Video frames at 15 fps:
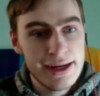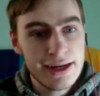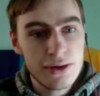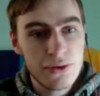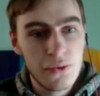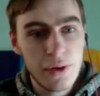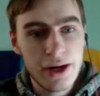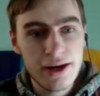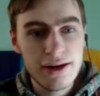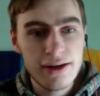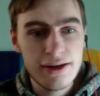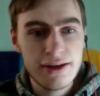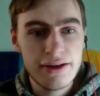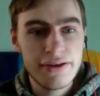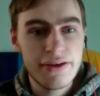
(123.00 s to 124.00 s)

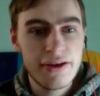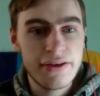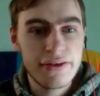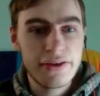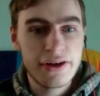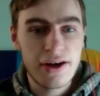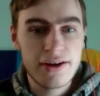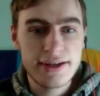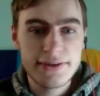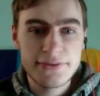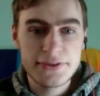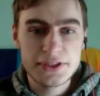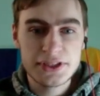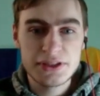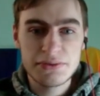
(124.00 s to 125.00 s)
Where there are
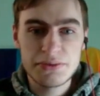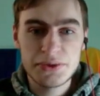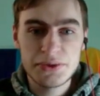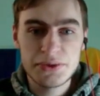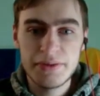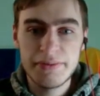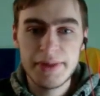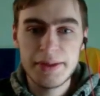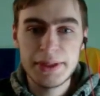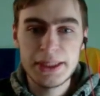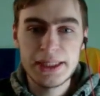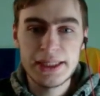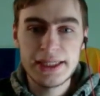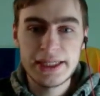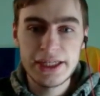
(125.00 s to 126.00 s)
differences between
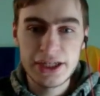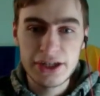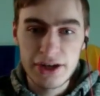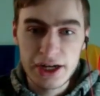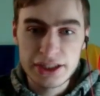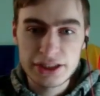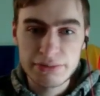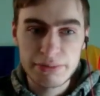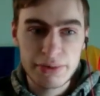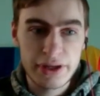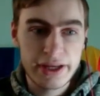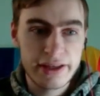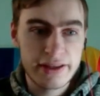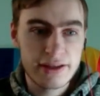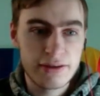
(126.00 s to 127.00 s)
maybe here I should
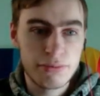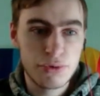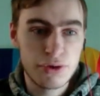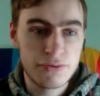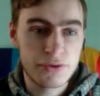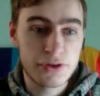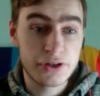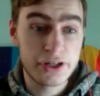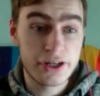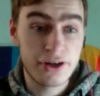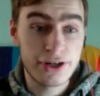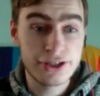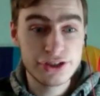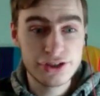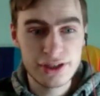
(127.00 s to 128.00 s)
play the move or here
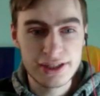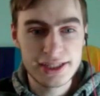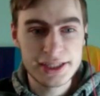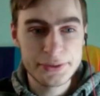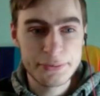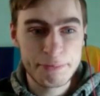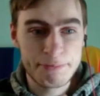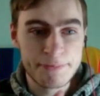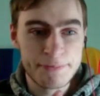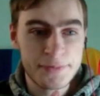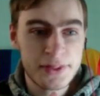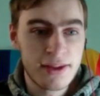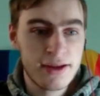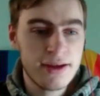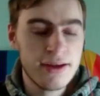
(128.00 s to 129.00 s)
I shouldn't.
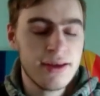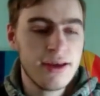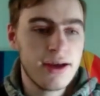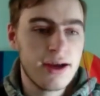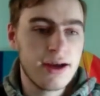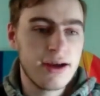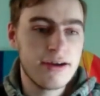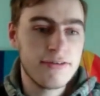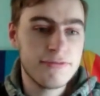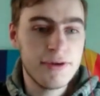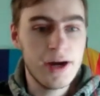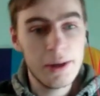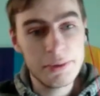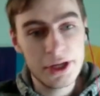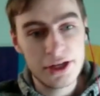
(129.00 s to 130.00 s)

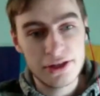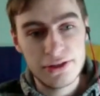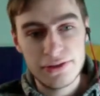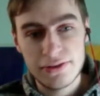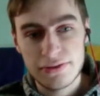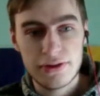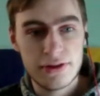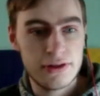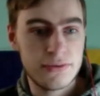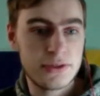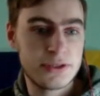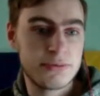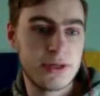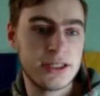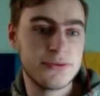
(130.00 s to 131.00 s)
Fabiano
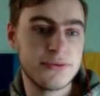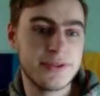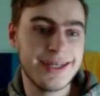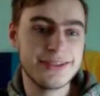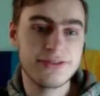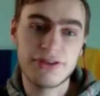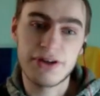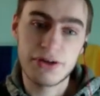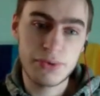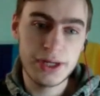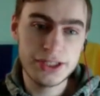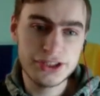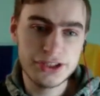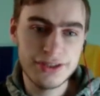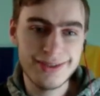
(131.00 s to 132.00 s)
responds, but that's a good
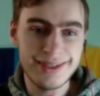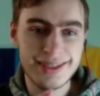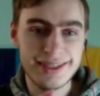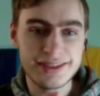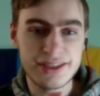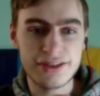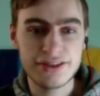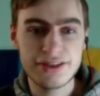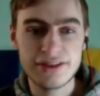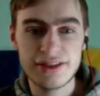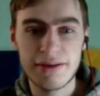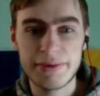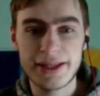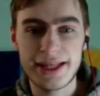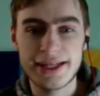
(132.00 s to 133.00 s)
question. It's also
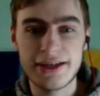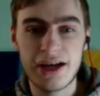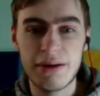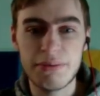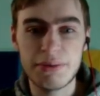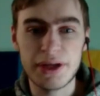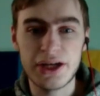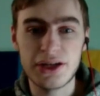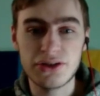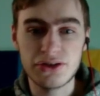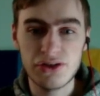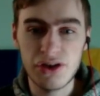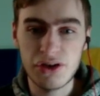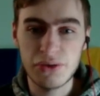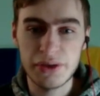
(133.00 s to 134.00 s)
something that top players
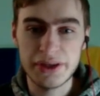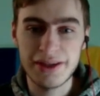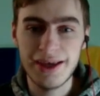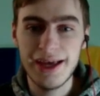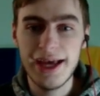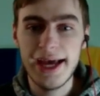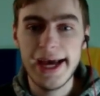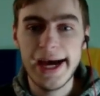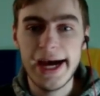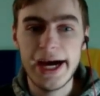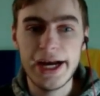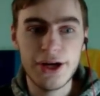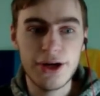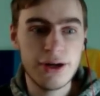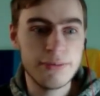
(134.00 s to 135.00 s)
struggle with. I
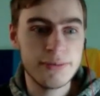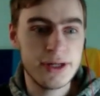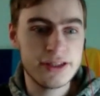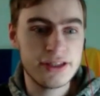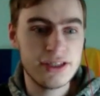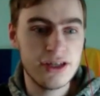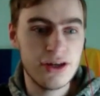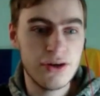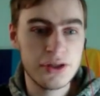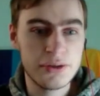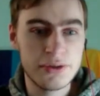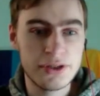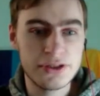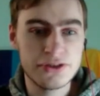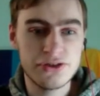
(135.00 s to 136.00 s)
know I'm not the only
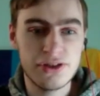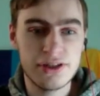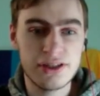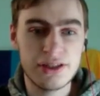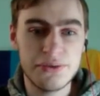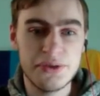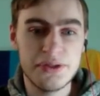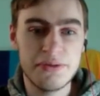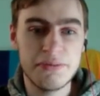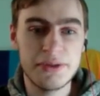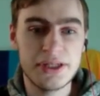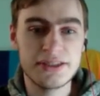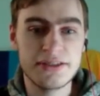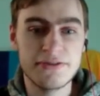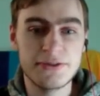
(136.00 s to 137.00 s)
one who's struggling with,
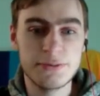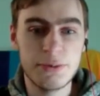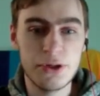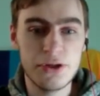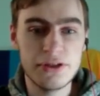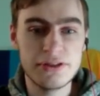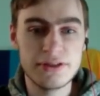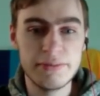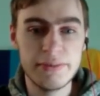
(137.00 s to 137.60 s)
because I've spoken